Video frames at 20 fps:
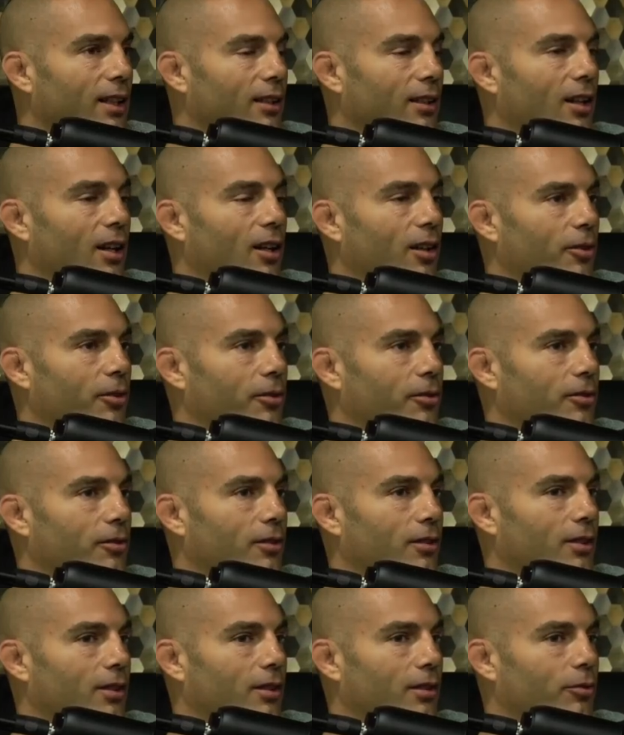enough,
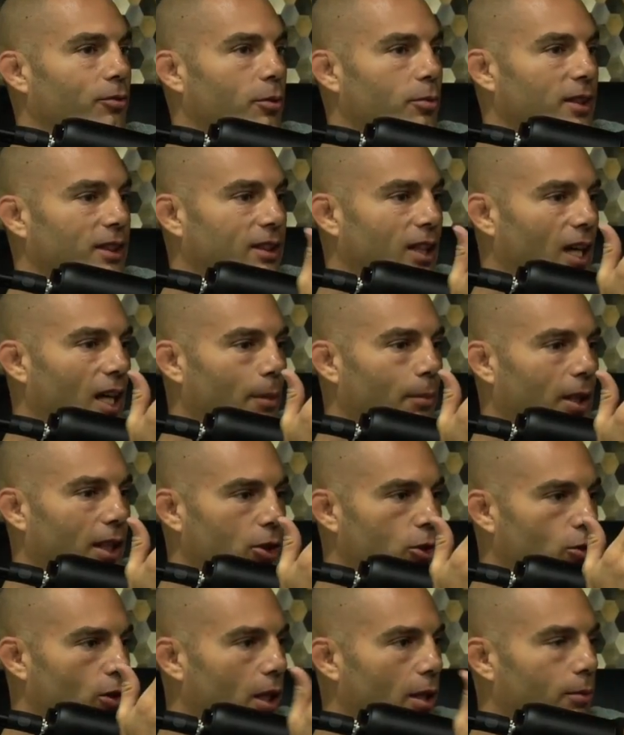from the time I
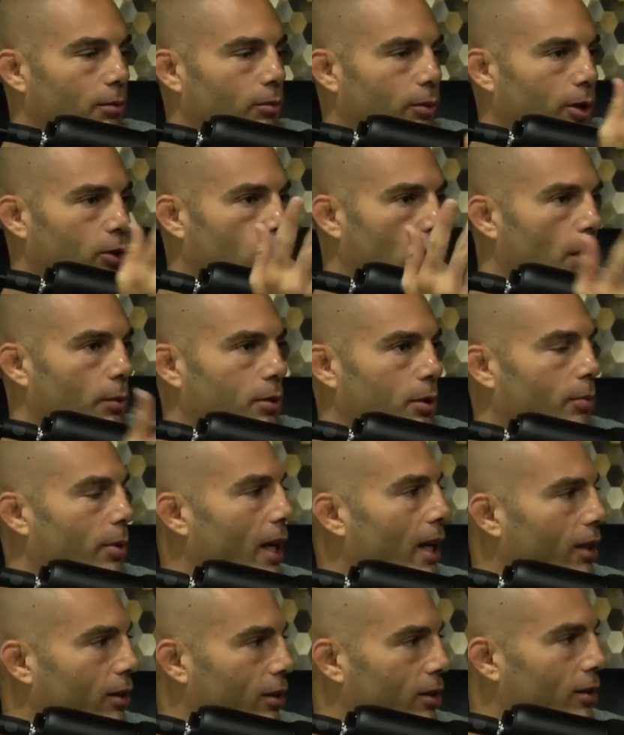dropped we dropped the
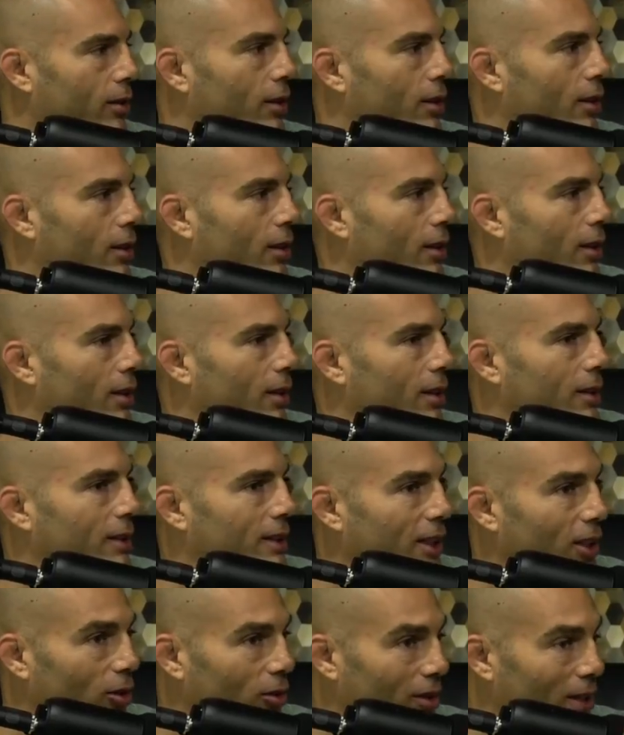banner
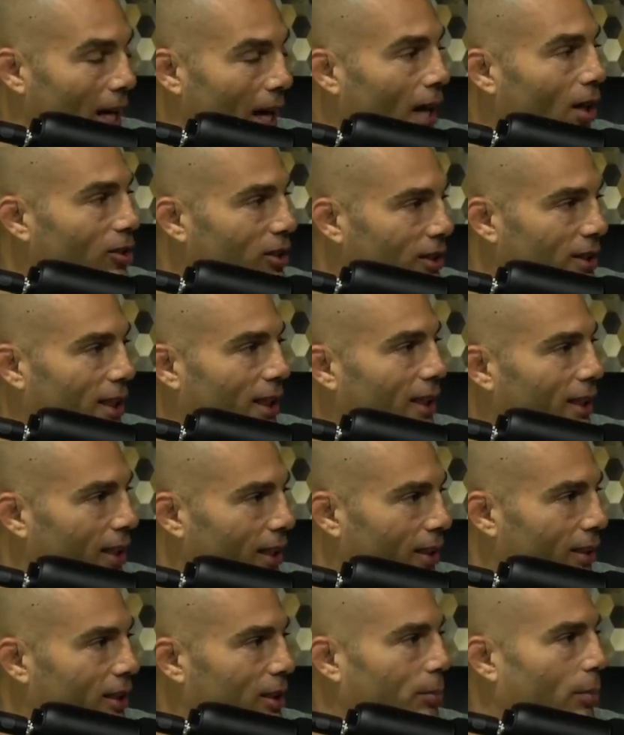till now, sitting
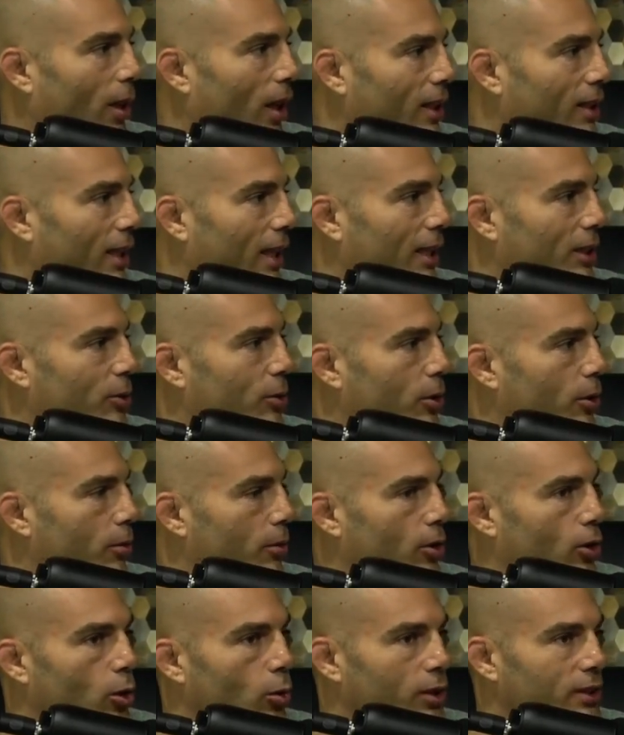in this podcast
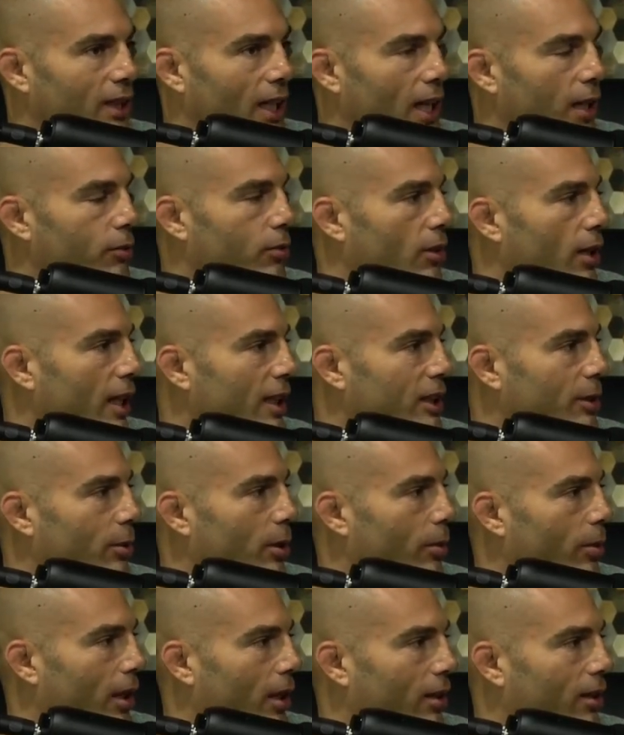room, no one's ever asked me
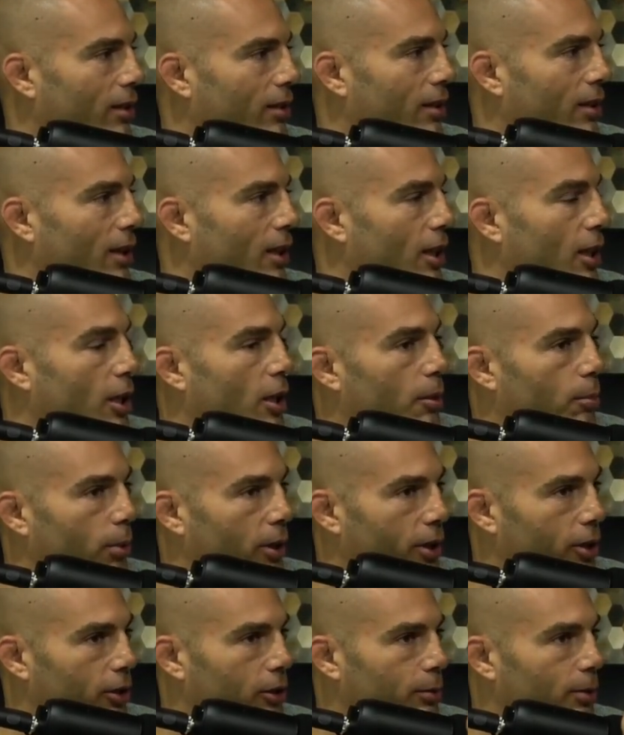about it.
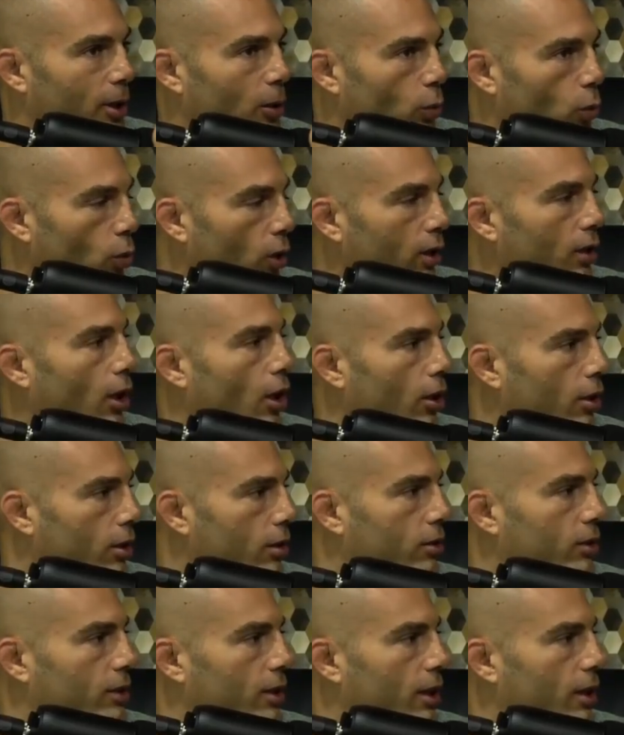But there's been one
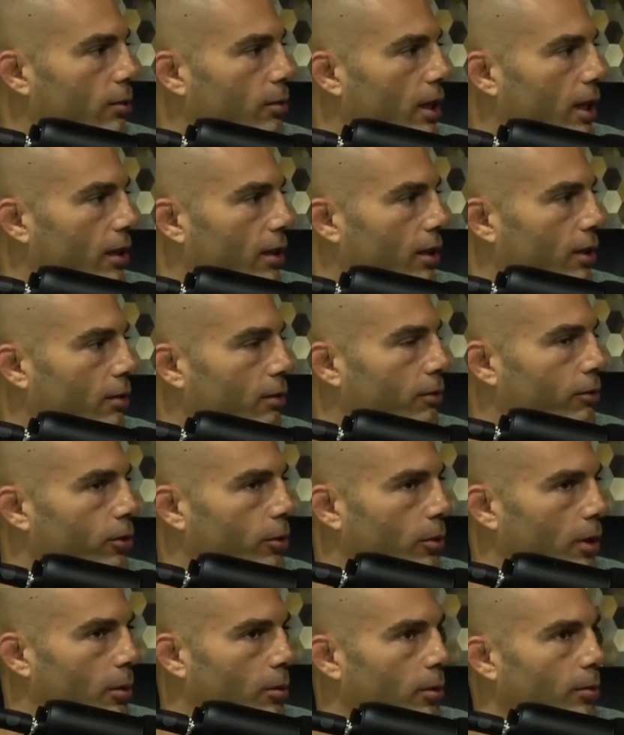article done about it
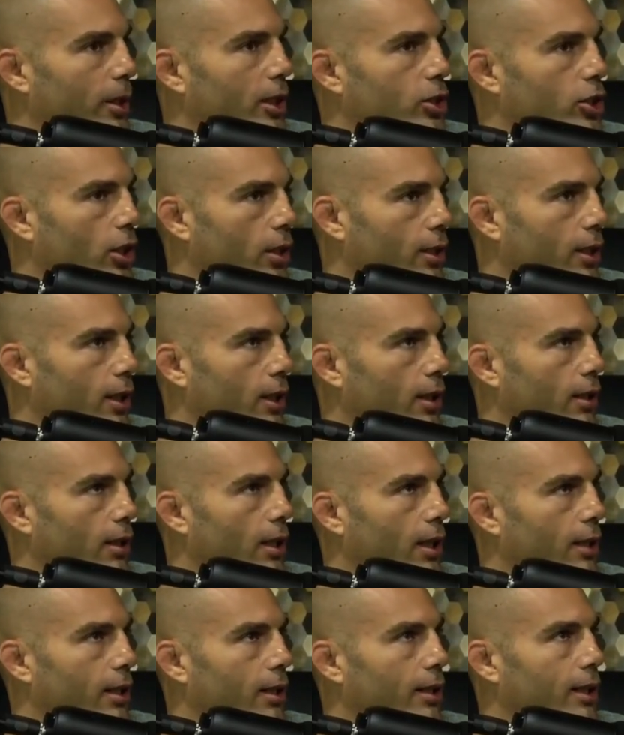from MMA Junkie.
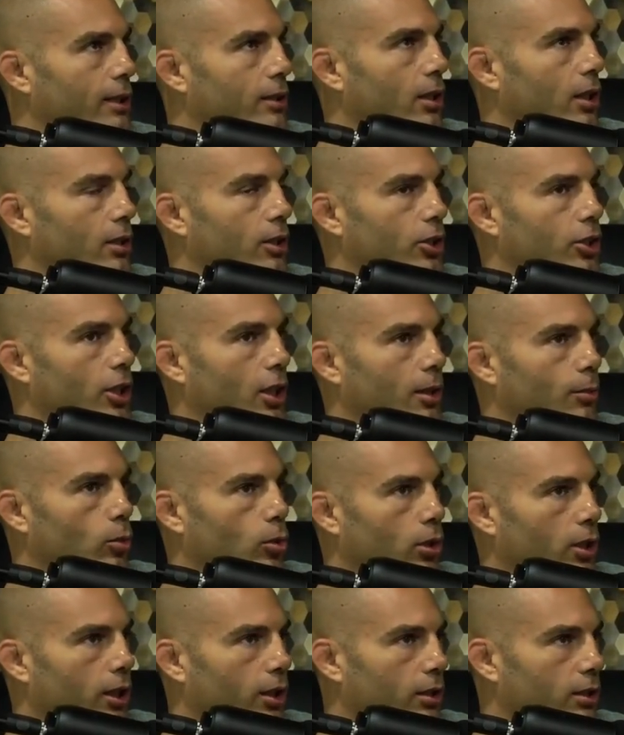I think they talked to John
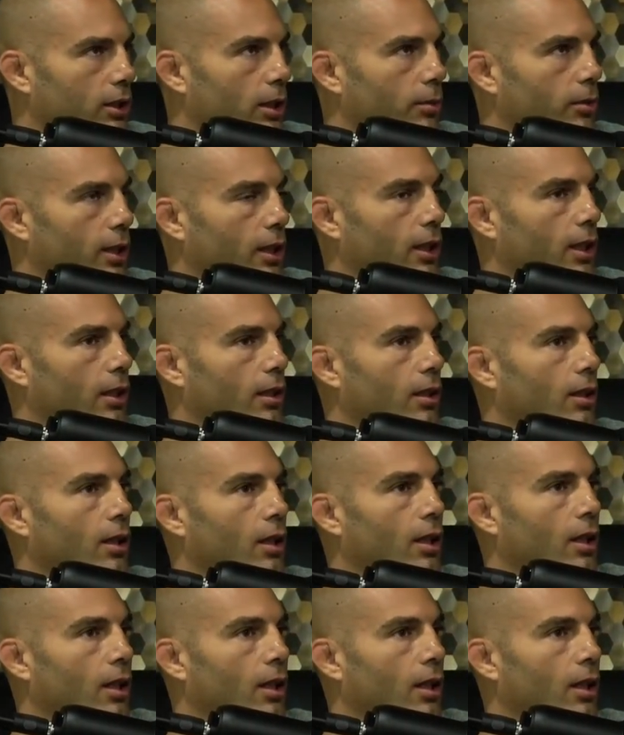Morgan or something, and